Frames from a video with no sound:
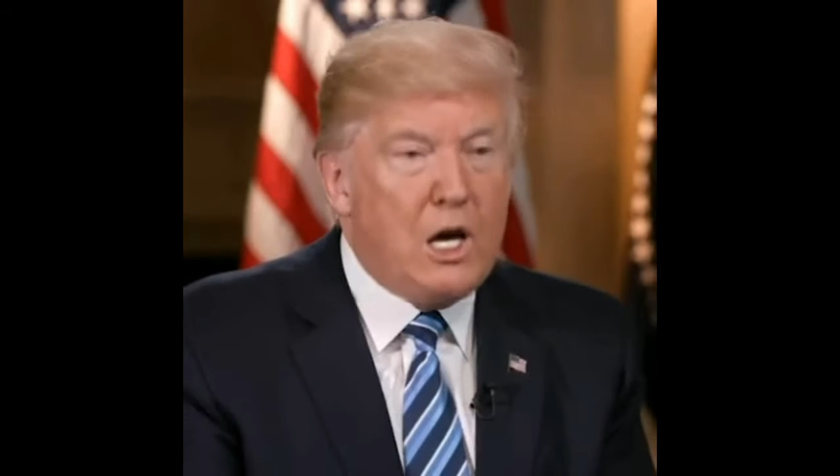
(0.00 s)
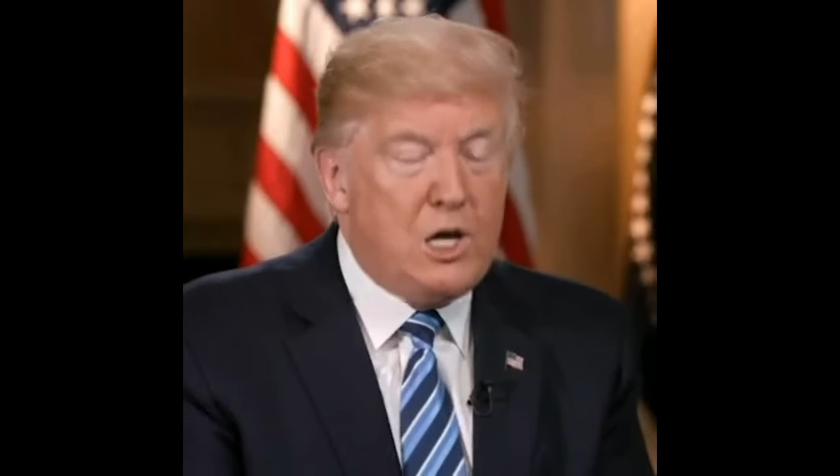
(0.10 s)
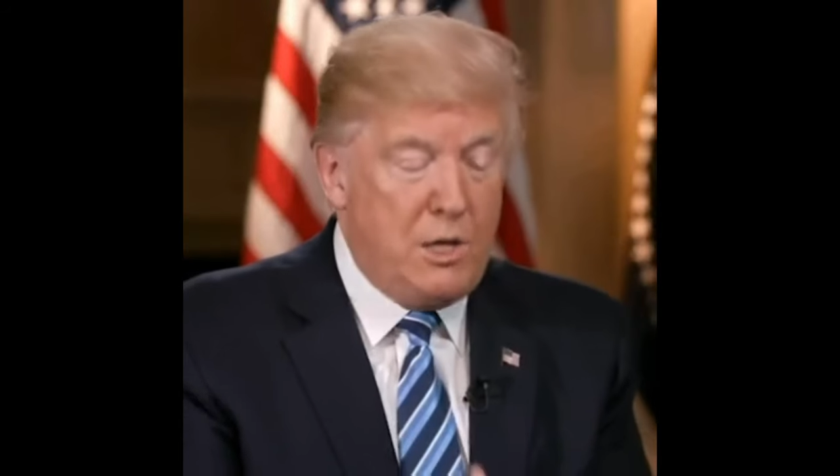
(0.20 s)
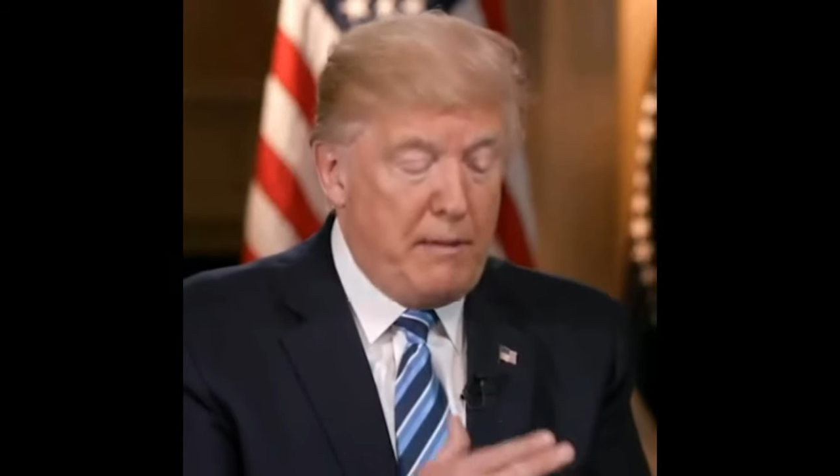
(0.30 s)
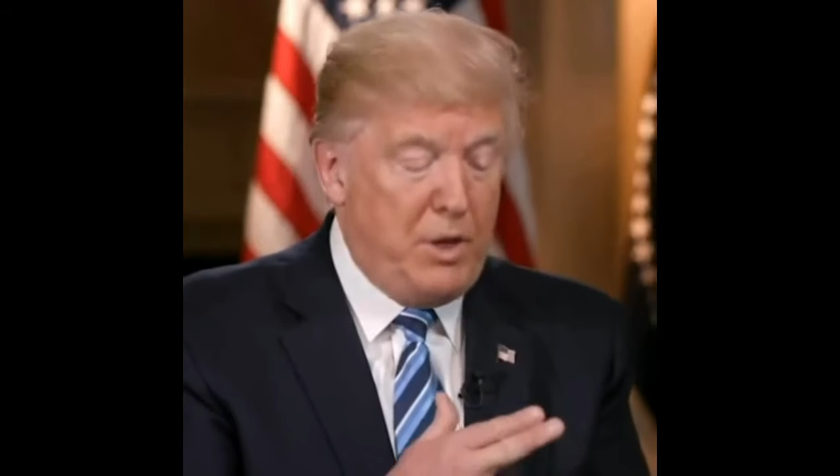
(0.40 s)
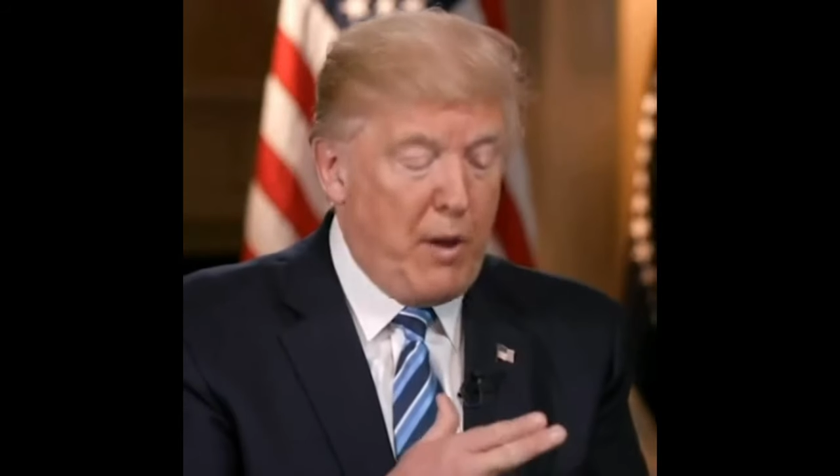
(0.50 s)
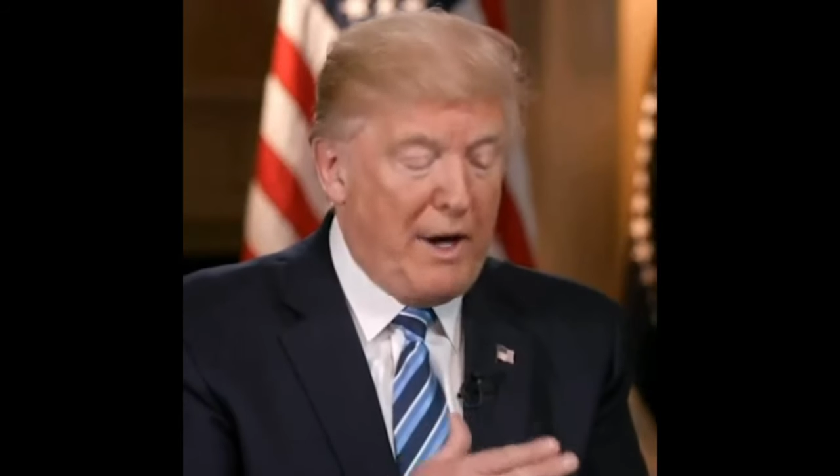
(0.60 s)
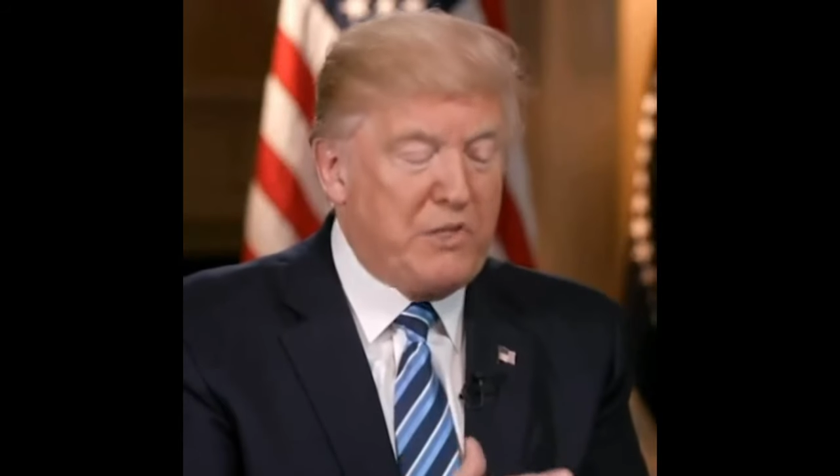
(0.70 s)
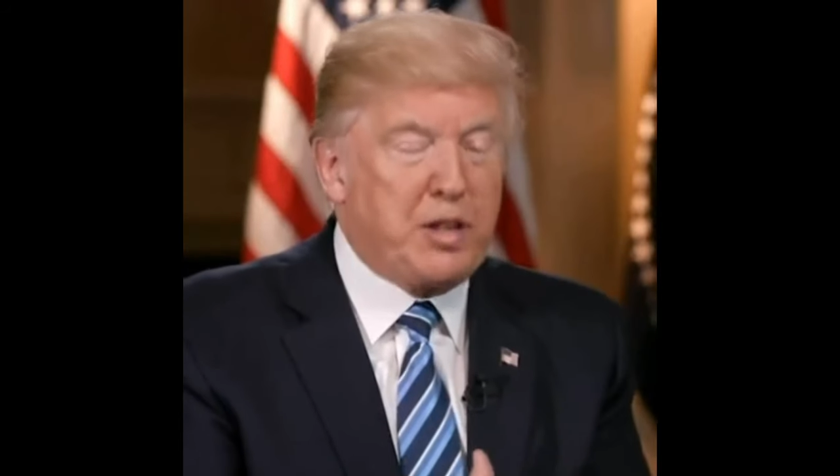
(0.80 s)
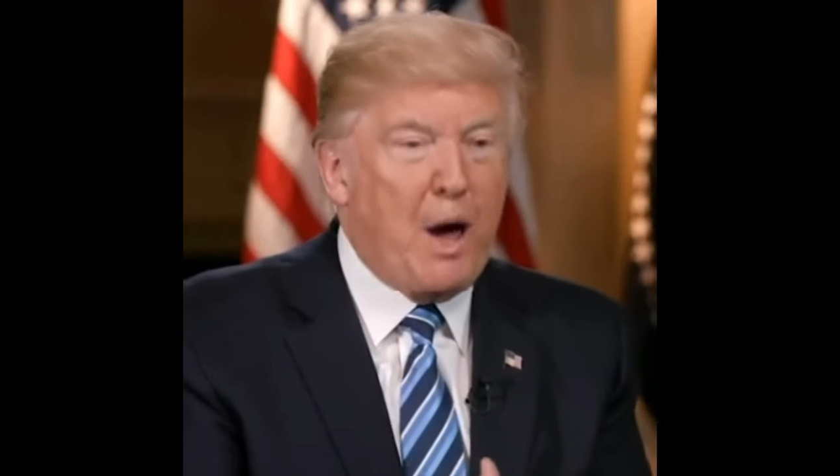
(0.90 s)
a
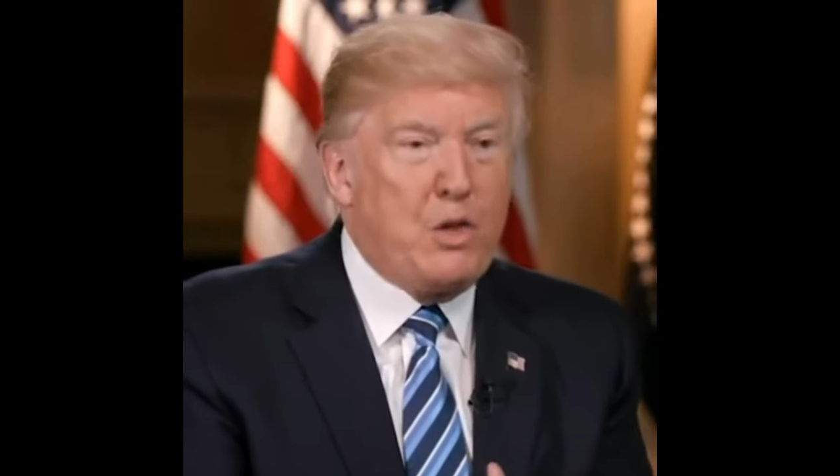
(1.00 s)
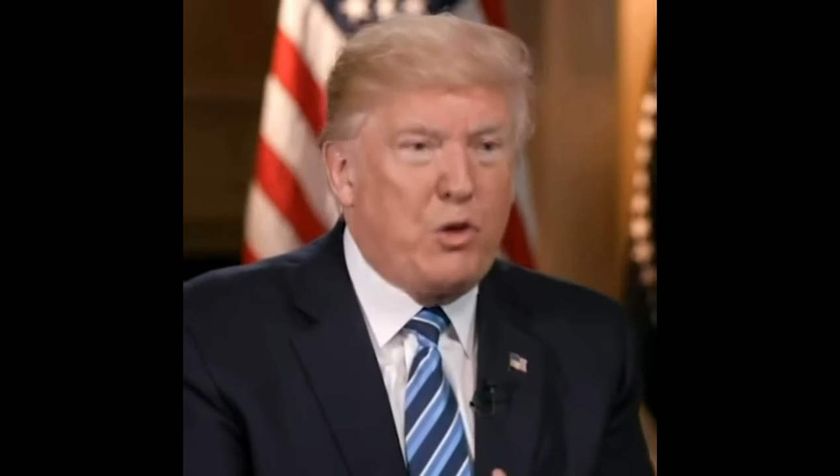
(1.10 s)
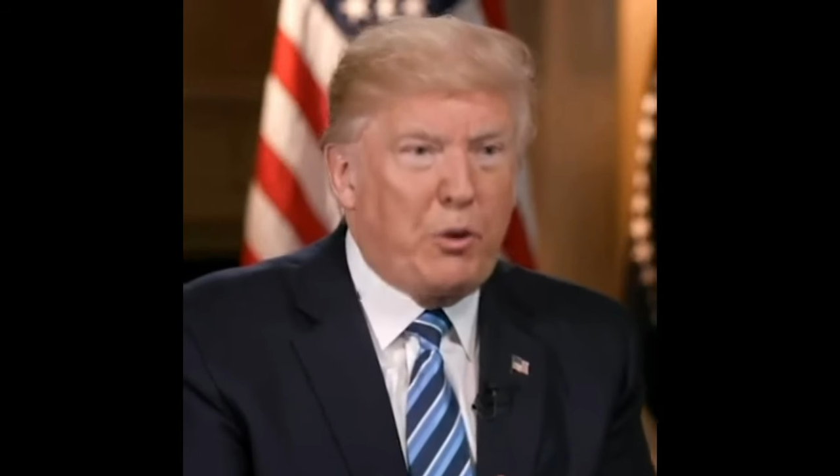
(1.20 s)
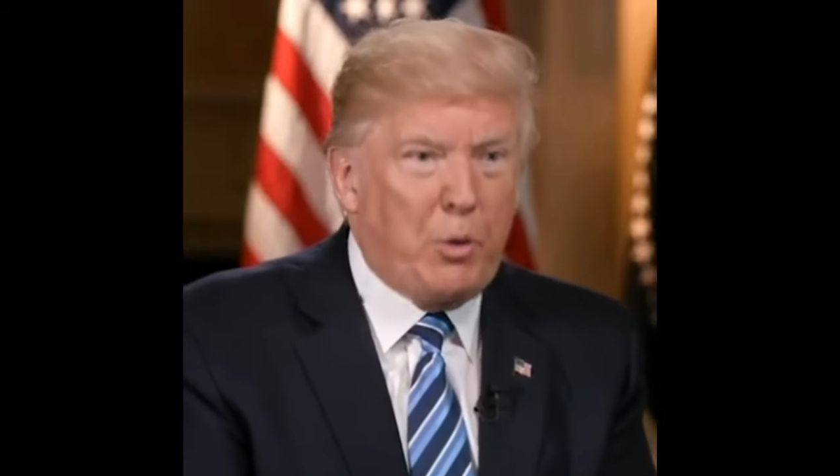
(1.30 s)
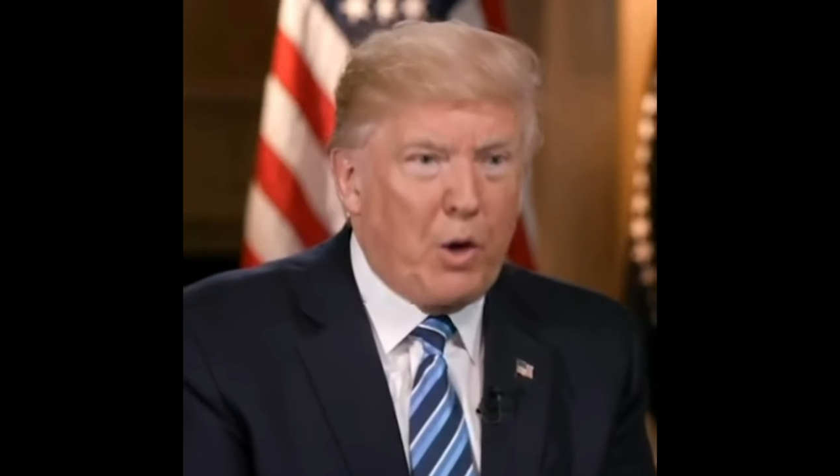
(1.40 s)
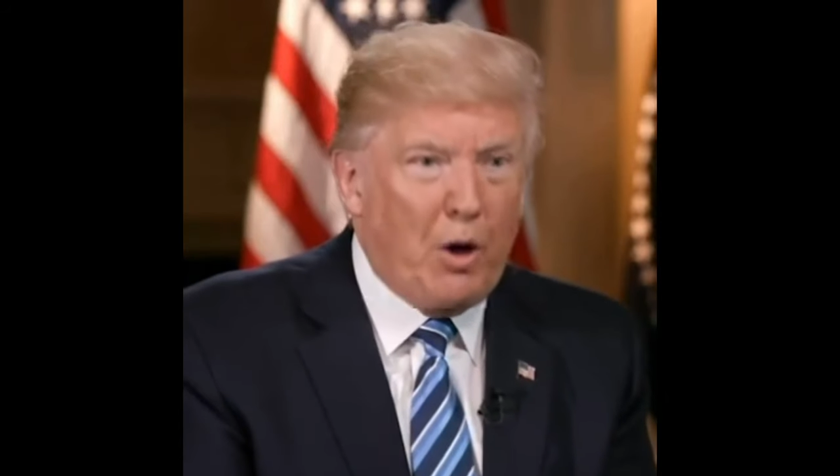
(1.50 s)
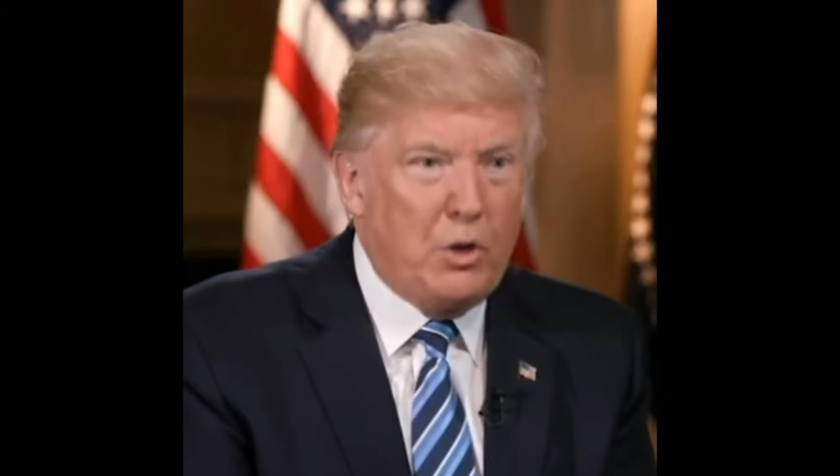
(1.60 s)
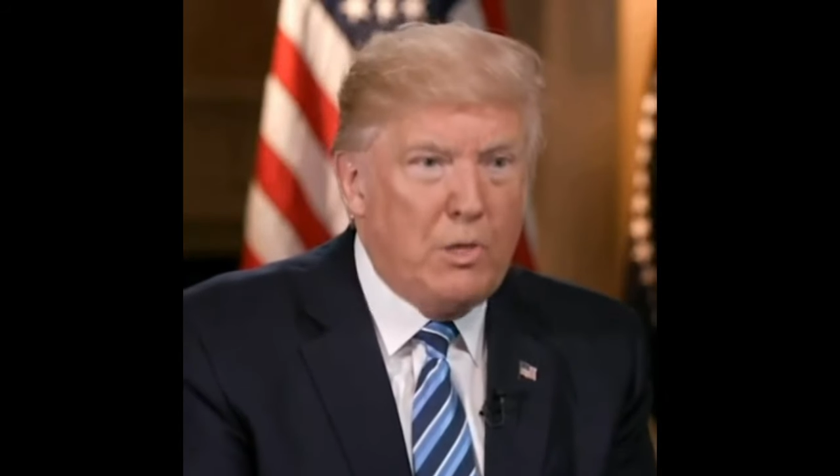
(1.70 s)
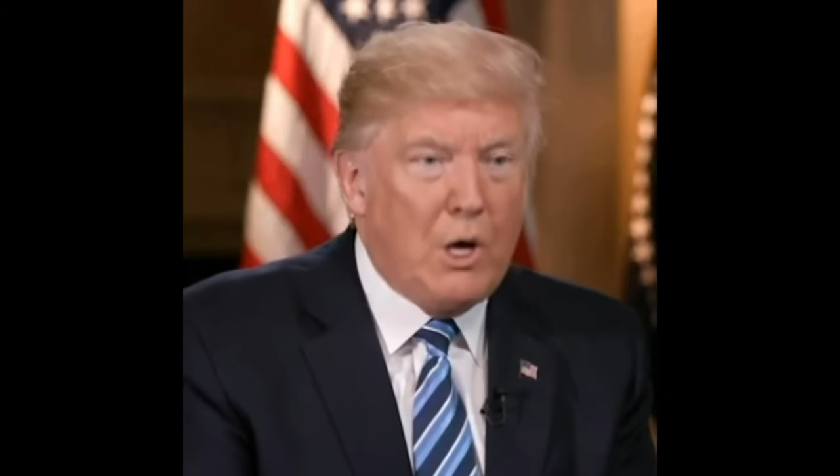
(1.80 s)
draft dodger who calls